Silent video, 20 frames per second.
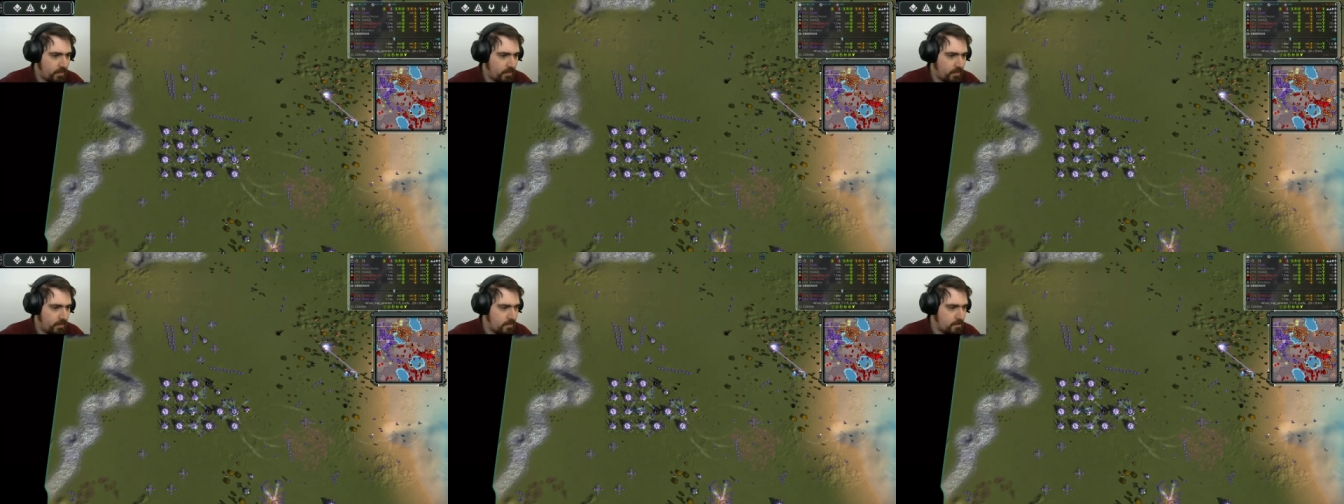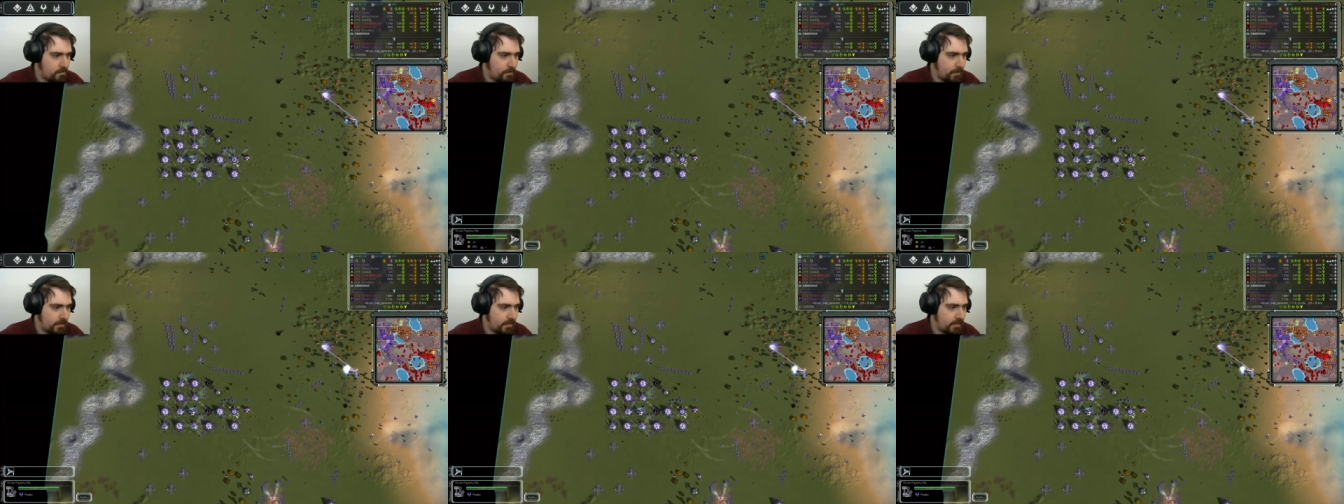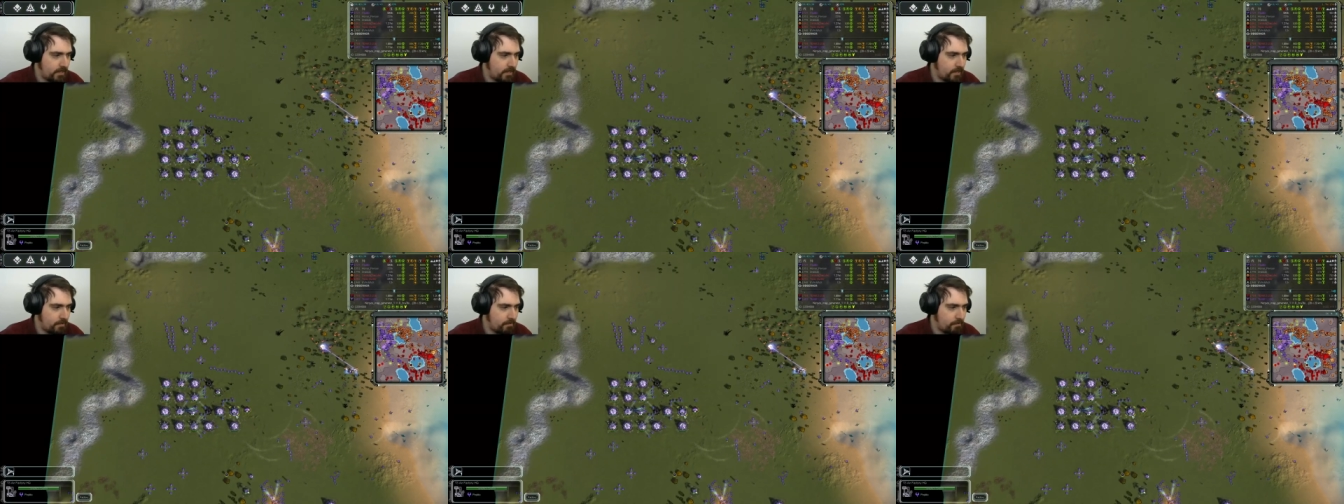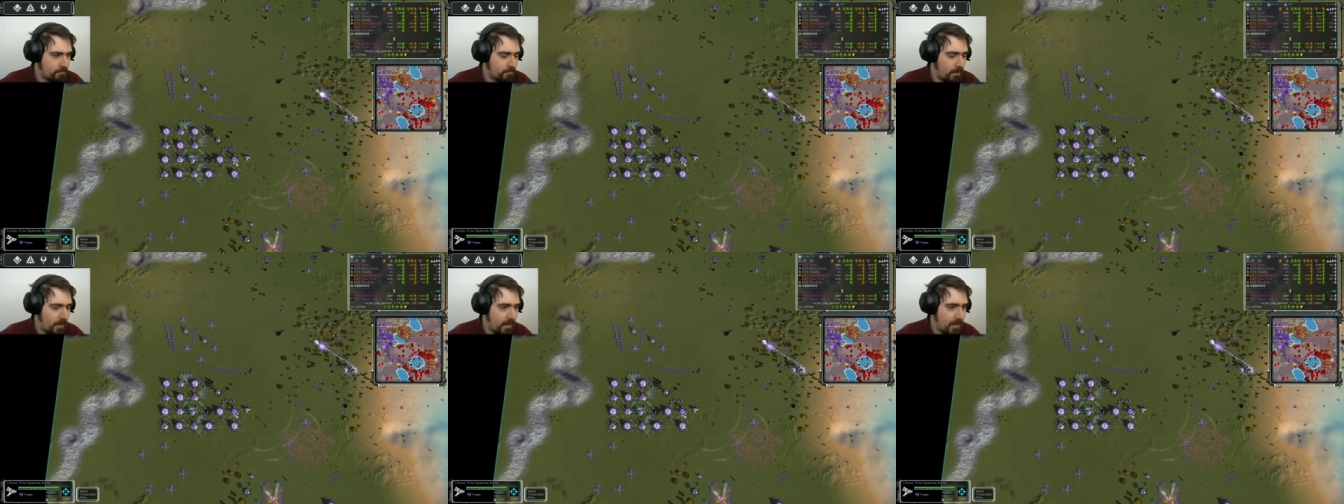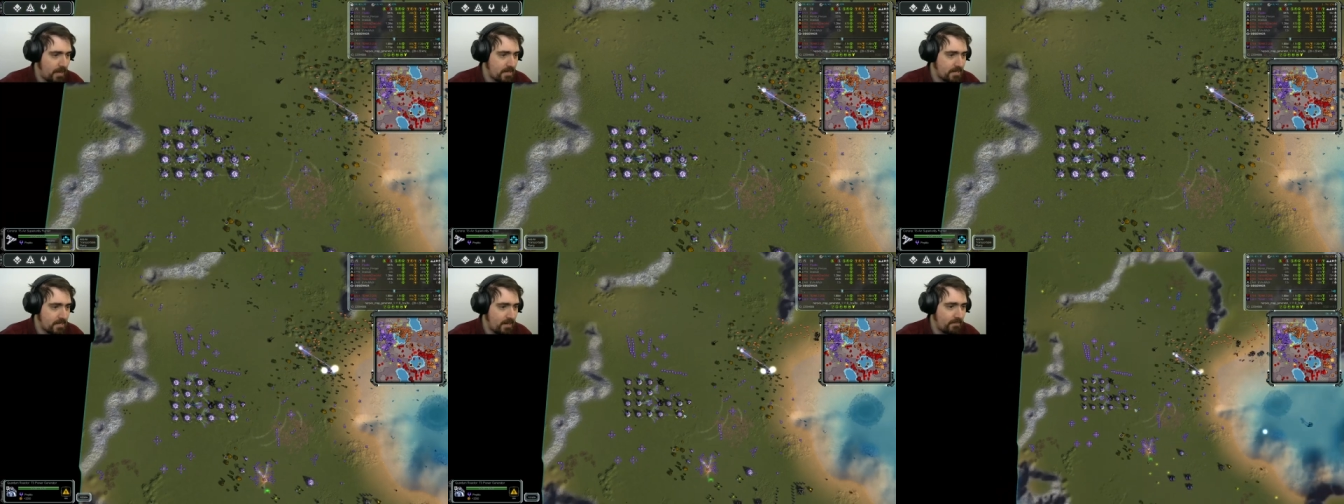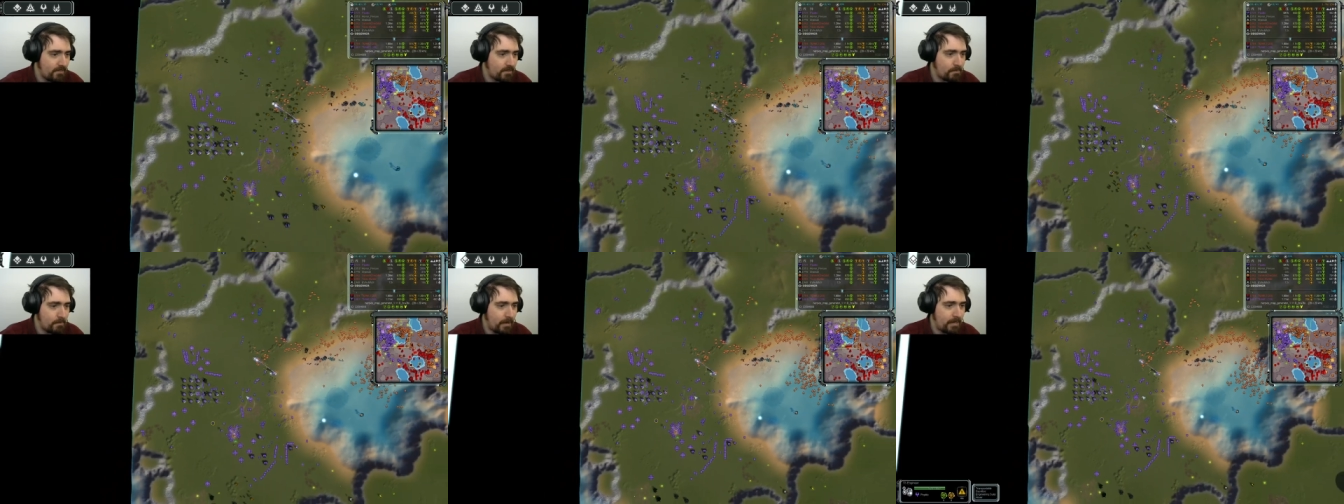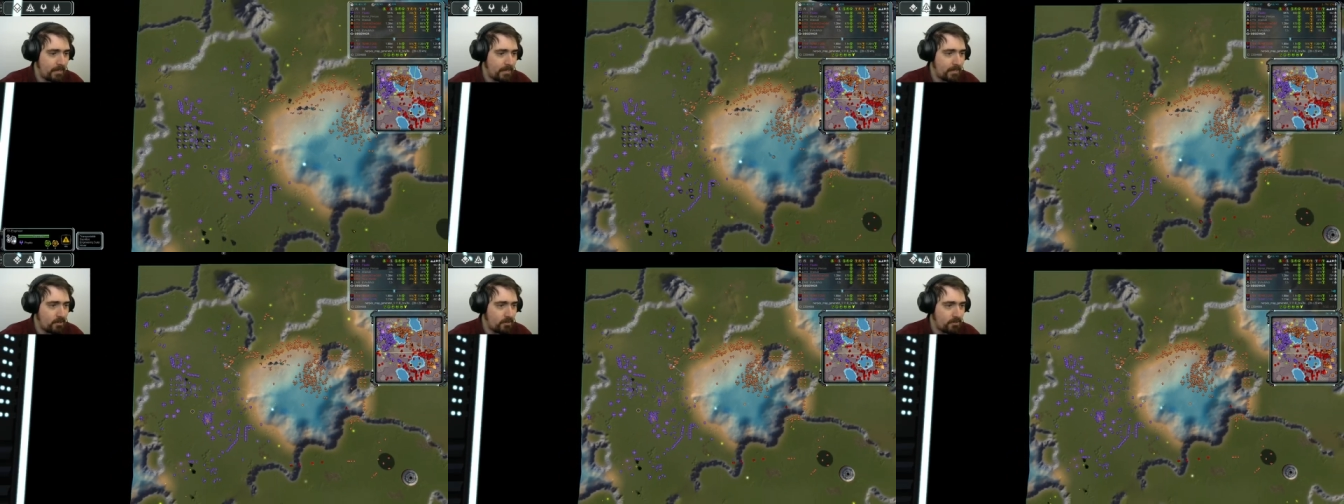He's building ASFs
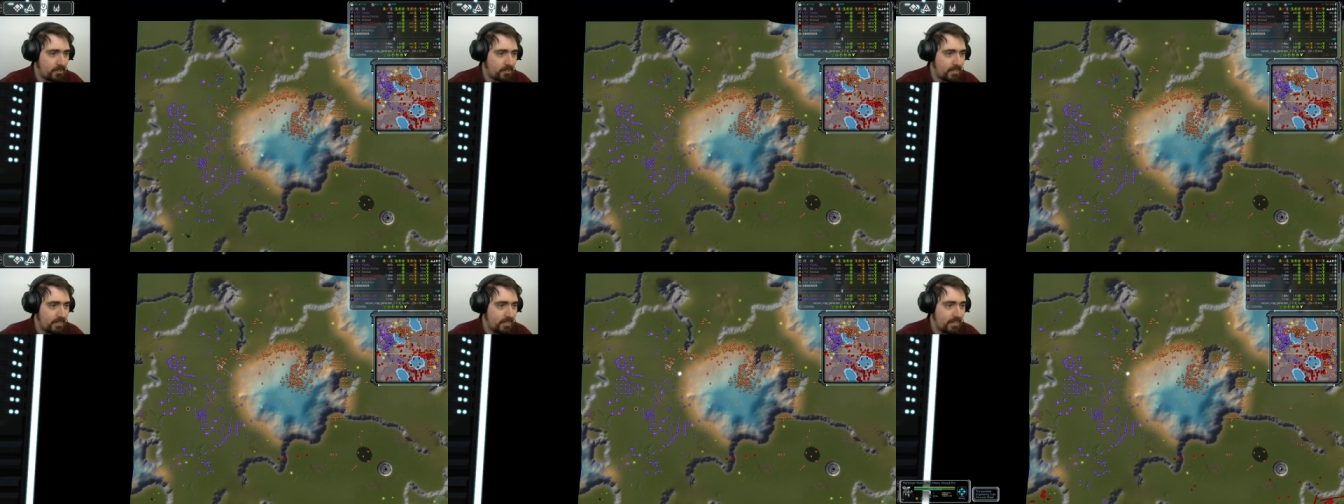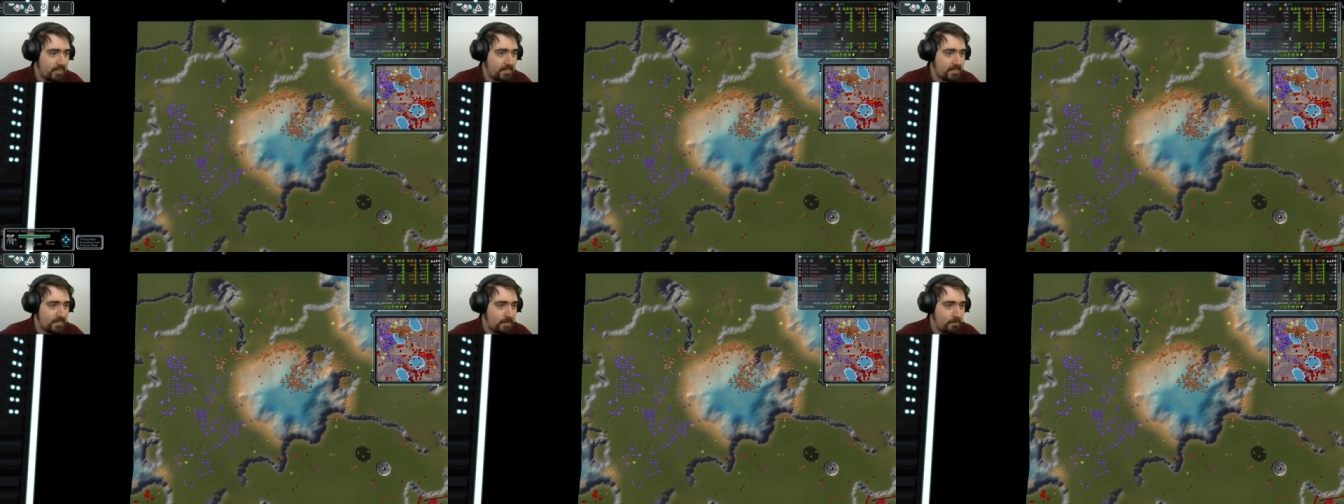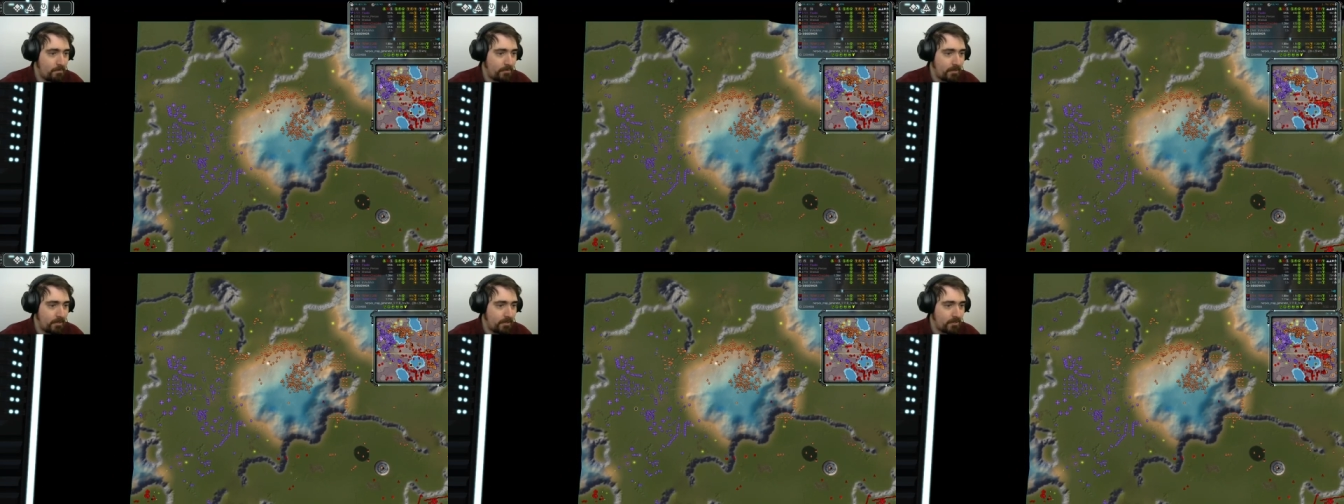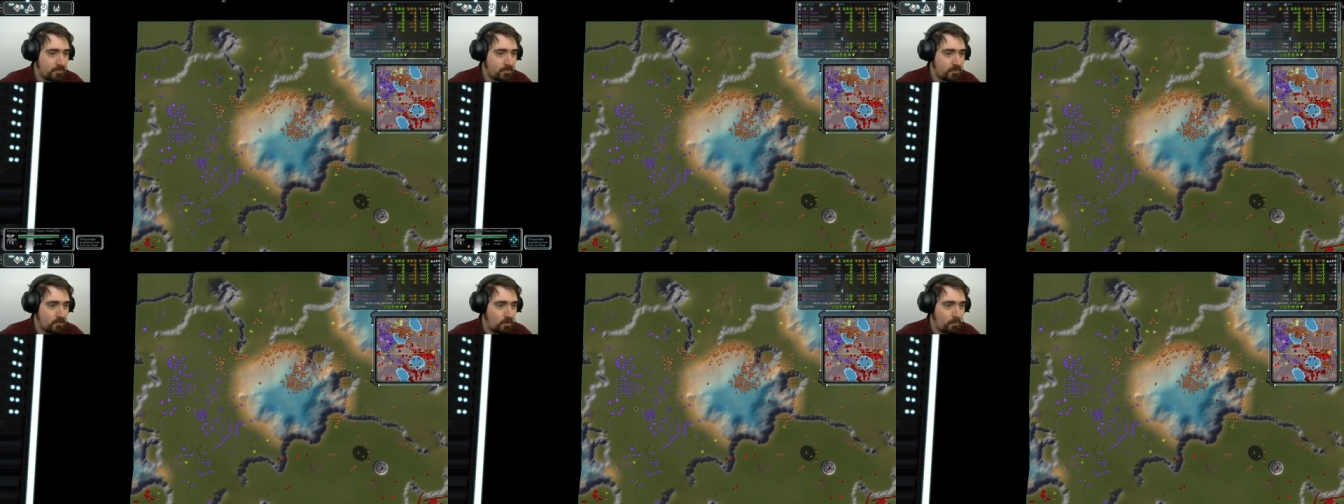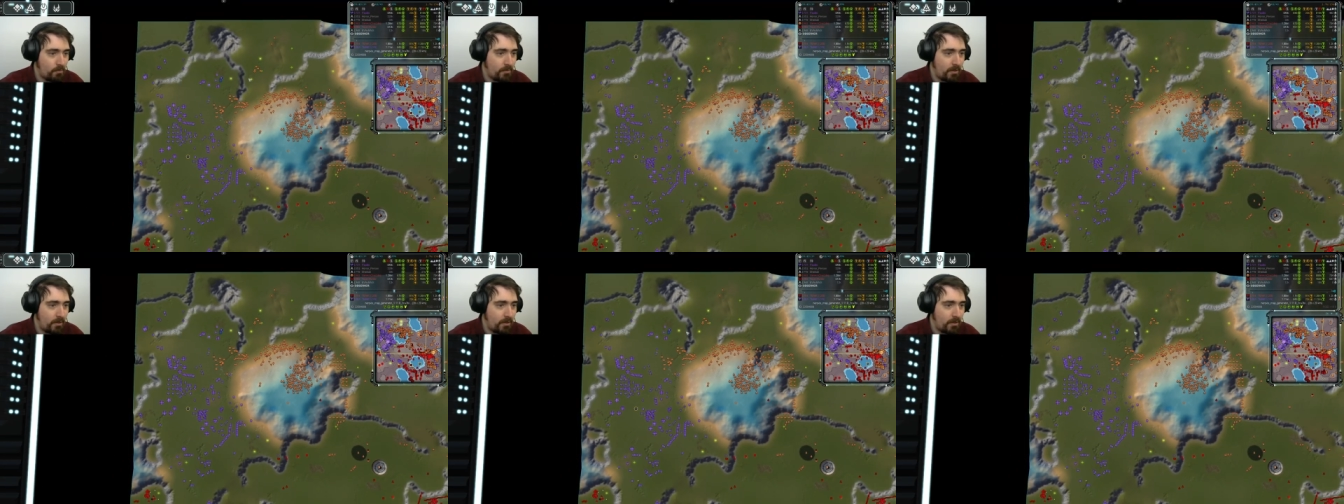mainly because he needs something to stop